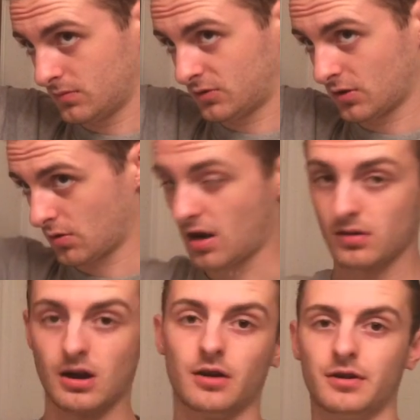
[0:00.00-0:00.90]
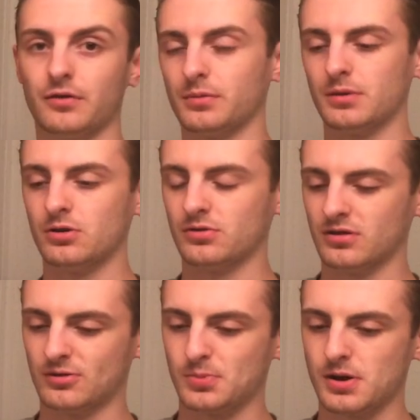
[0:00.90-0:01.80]
So I'll definitely be using
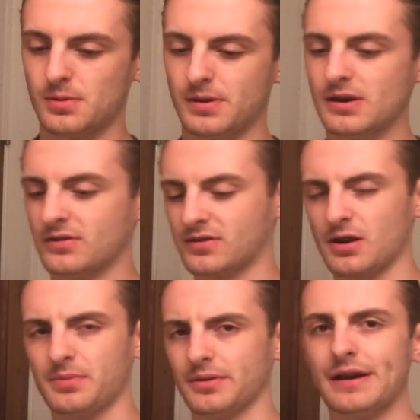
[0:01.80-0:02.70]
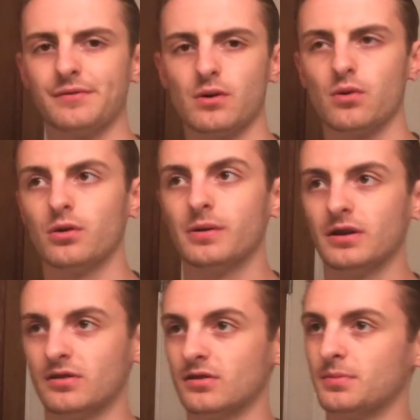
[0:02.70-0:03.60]
this water base, a couple of heavy oil
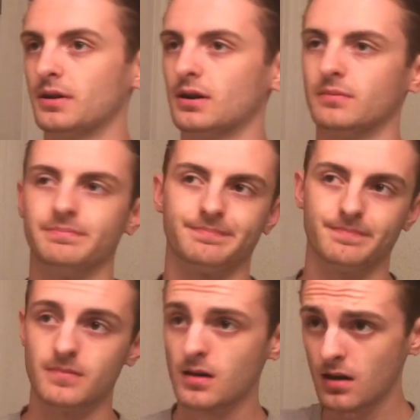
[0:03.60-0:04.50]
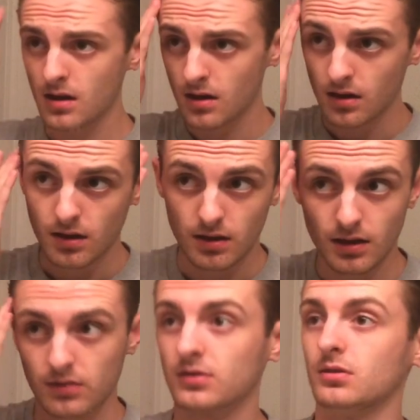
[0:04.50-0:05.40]
bases, but
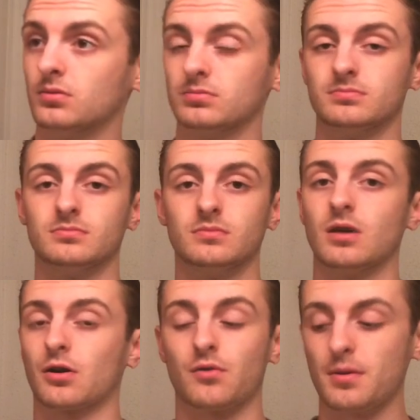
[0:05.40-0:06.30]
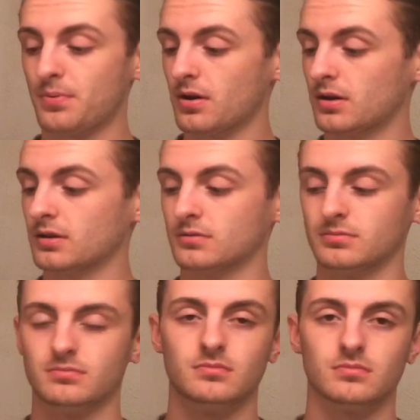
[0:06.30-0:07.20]
yeah, so a great product,
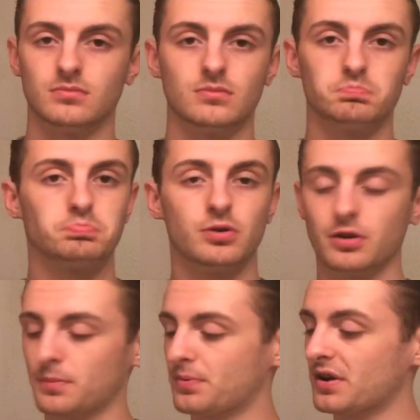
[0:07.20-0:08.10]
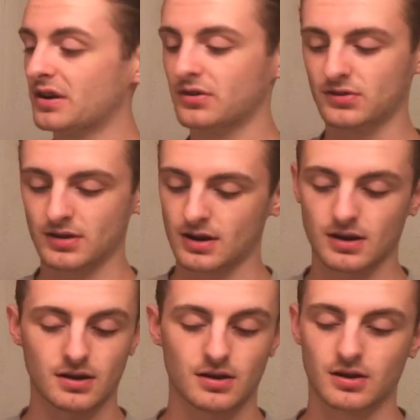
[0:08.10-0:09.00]
pretty good price
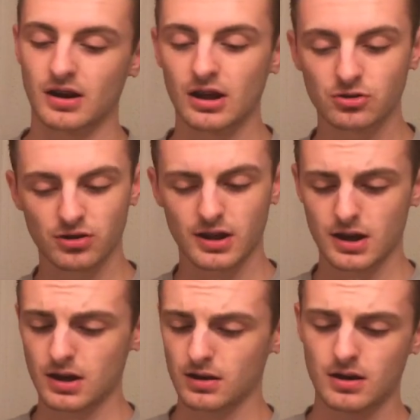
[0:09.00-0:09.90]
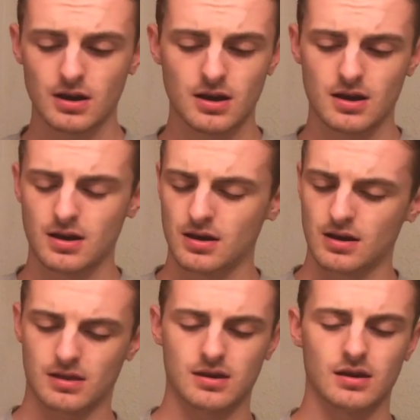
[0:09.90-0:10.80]
on Hedgeline.
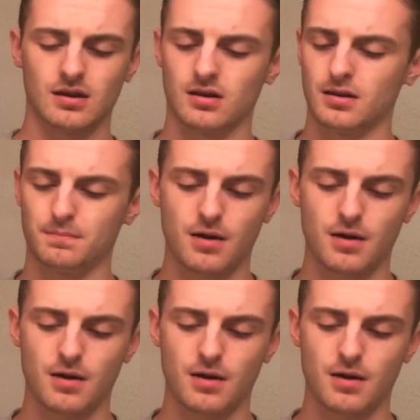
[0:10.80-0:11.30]
I think on